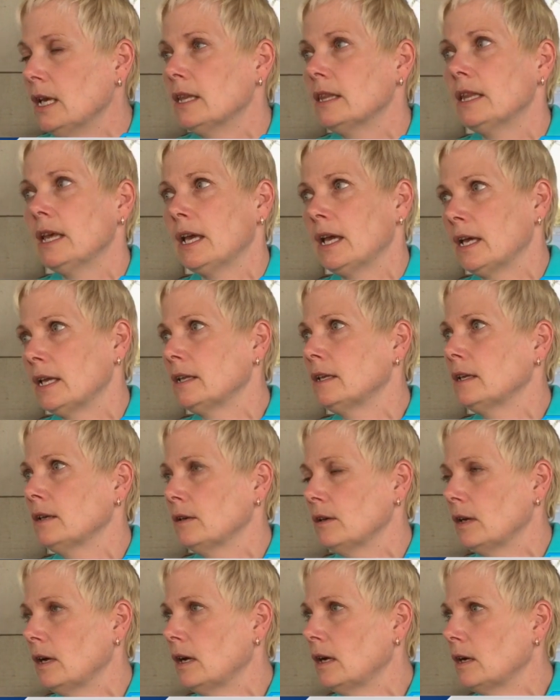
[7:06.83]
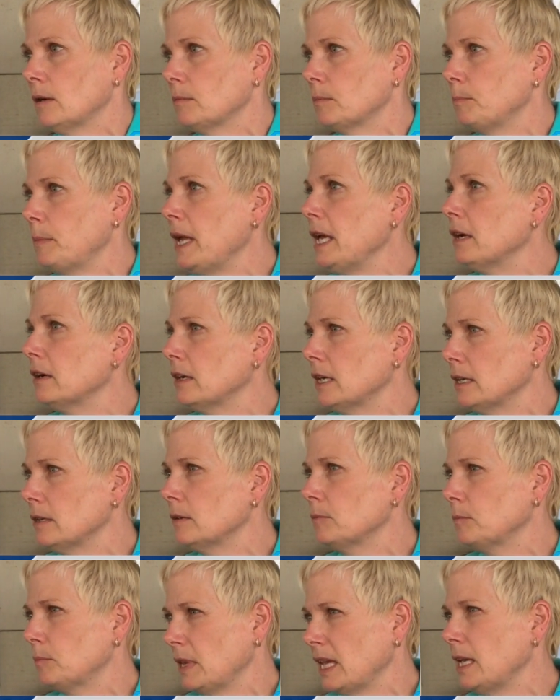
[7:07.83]
than pairing
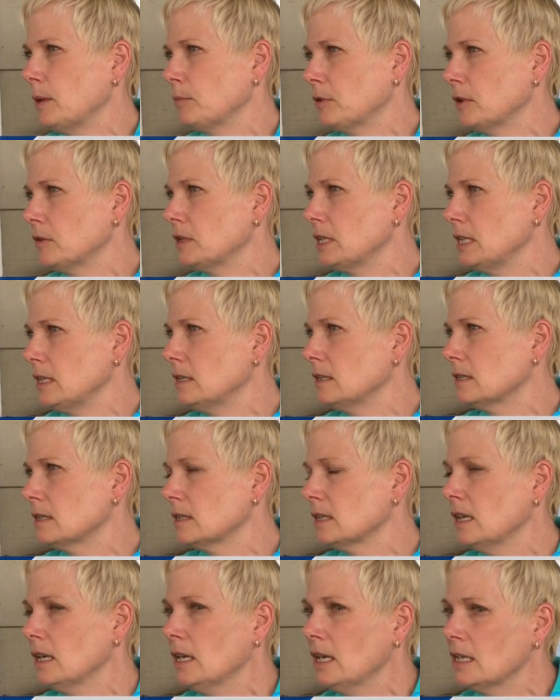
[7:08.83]
plant proteins.